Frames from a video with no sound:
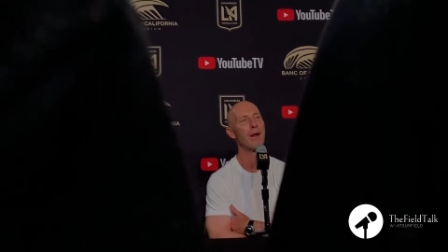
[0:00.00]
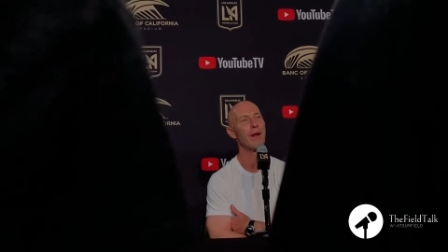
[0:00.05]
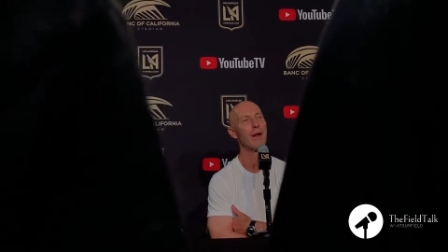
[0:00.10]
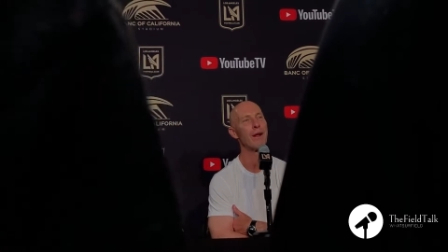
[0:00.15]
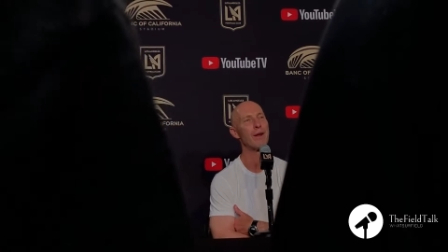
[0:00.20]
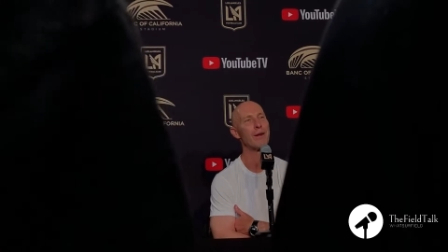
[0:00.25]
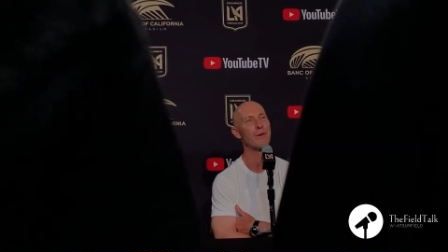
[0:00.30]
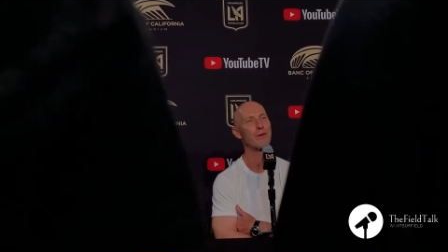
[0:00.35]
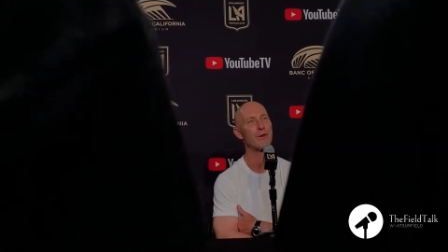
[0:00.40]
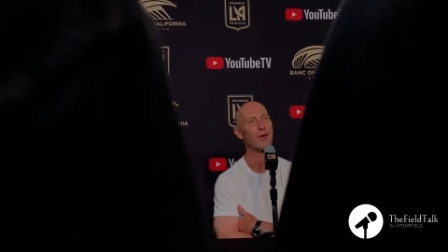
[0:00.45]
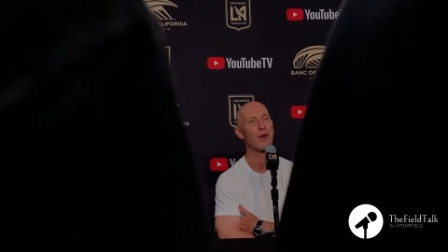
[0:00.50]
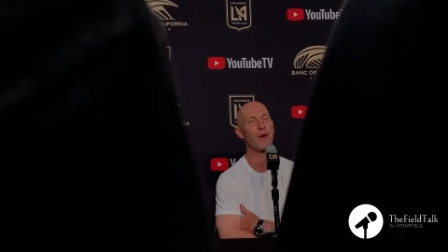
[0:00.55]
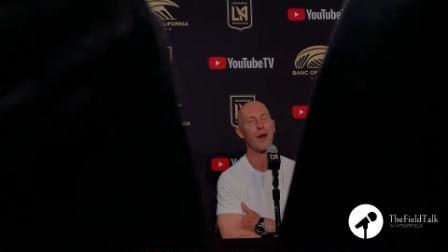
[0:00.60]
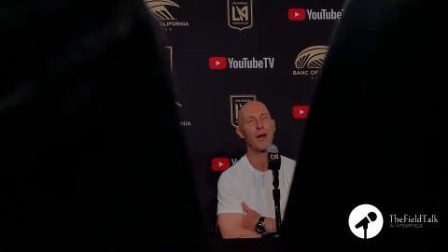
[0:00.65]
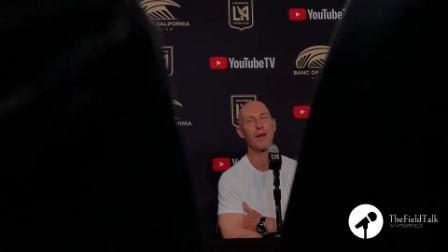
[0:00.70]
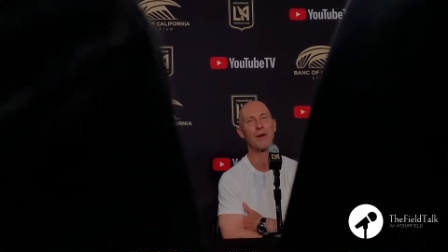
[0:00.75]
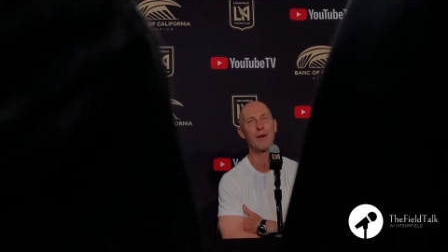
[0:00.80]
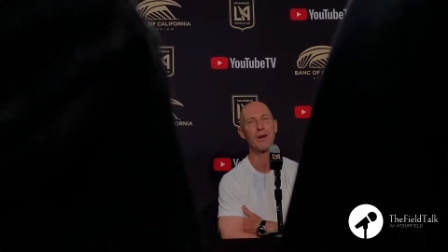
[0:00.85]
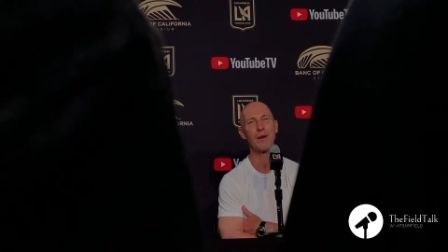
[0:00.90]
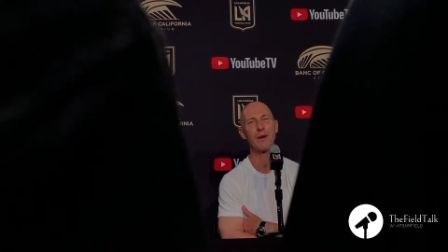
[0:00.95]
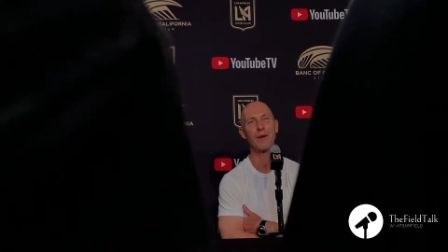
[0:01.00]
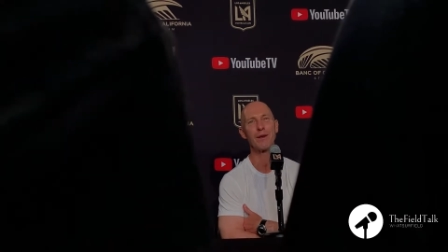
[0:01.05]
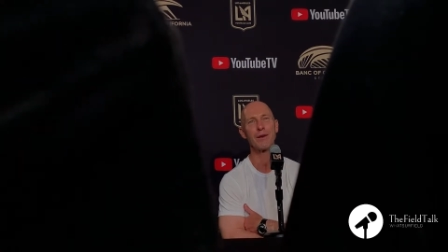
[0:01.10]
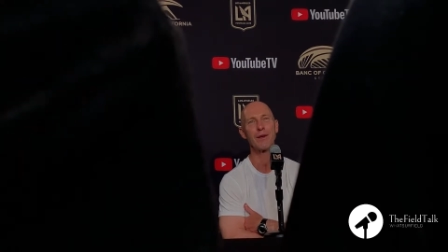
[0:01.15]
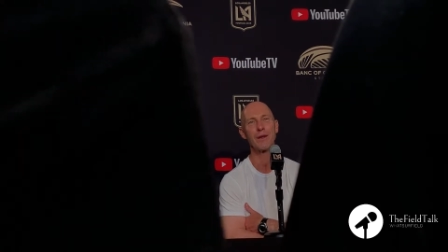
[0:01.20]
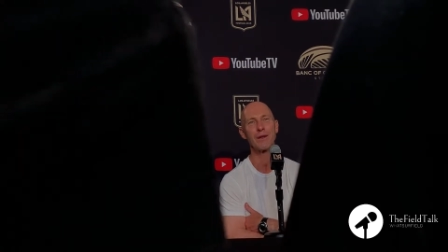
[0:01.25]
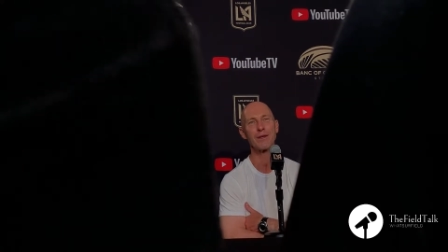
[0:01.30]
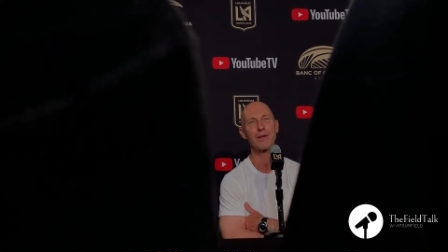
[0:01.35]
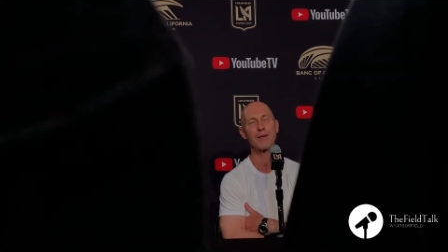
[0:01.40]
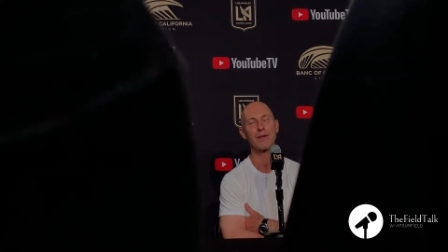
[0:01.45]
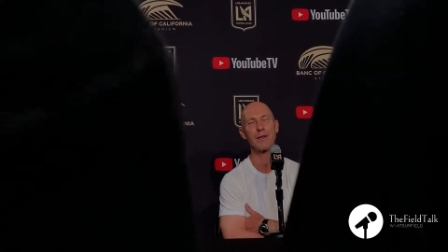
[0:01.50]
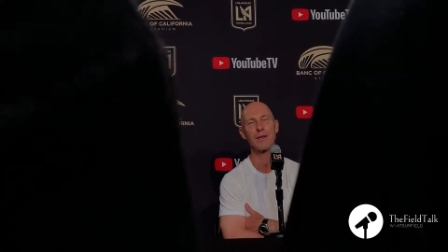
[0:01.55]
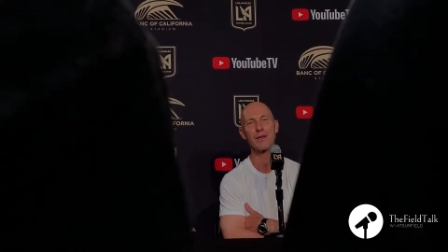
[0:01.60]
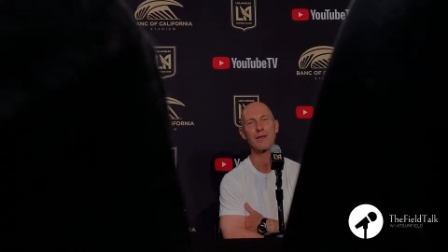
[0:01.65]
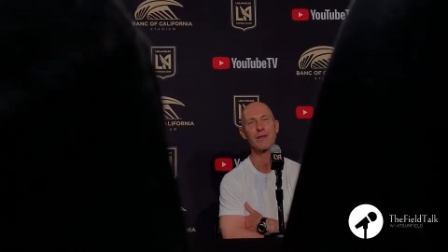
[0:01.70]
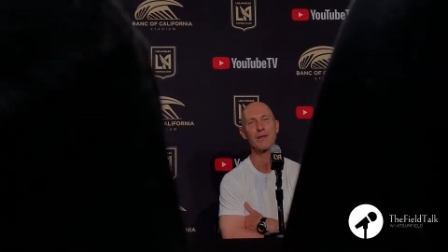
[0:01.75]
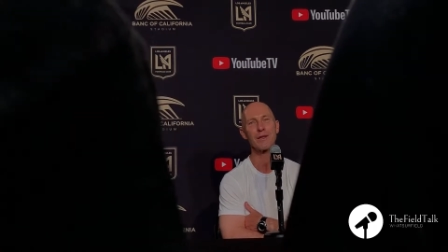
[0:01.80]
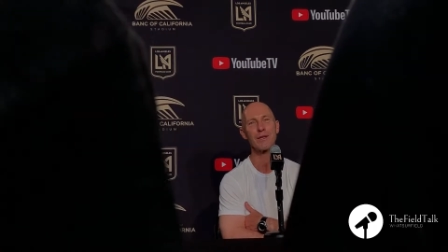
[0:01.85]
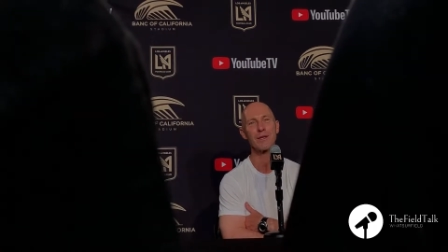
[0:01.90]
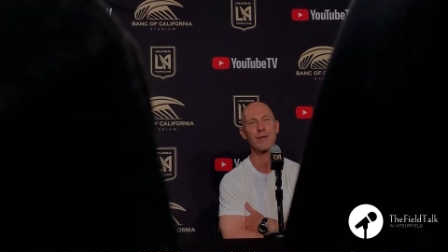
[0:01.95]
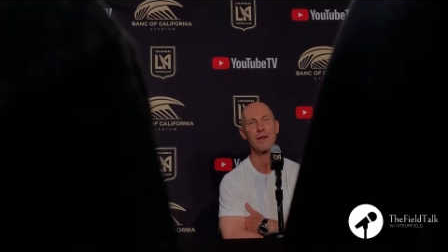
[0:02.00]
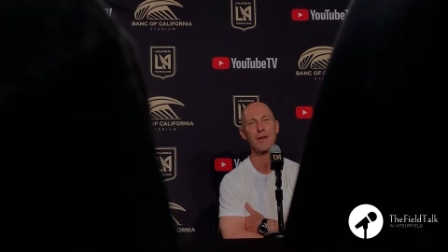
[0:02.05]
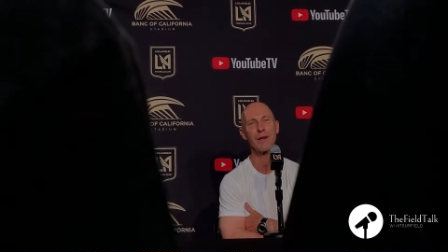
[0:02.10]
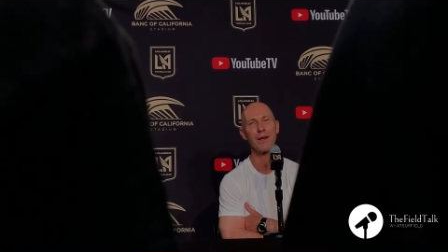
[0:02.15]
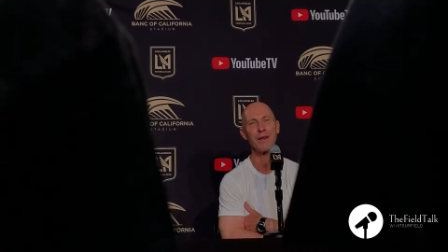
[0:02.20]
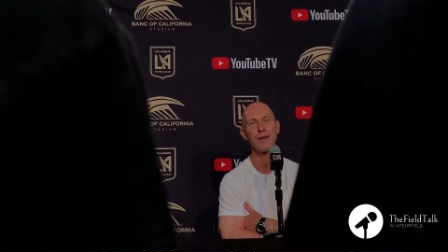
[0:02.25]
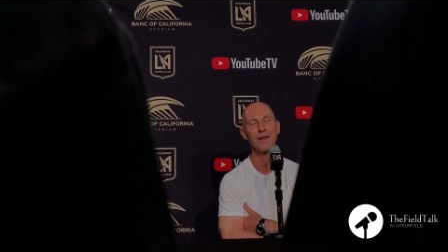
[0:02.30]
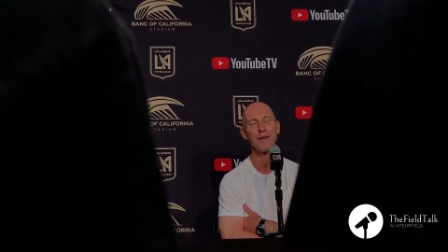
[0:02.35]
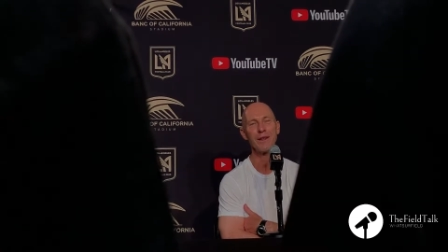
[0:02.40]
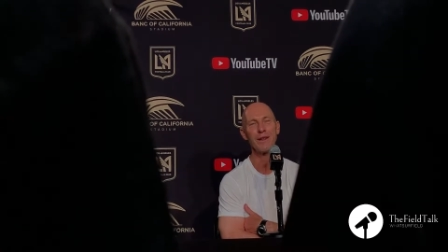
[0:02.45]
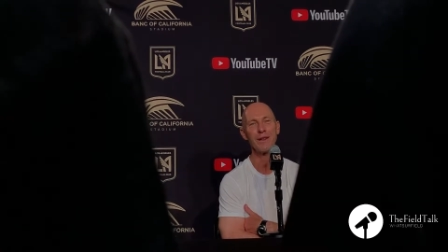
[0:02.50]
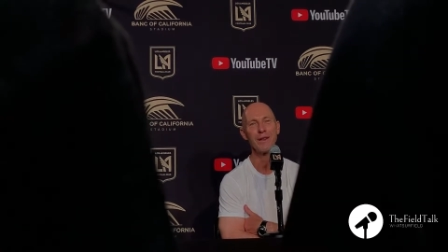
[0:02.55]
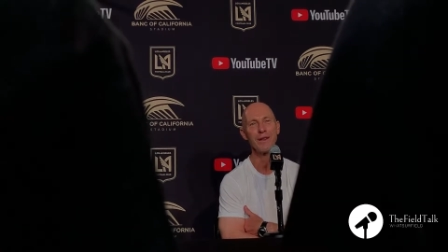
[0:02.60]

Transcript: Um, tonight, it, it, it's uh,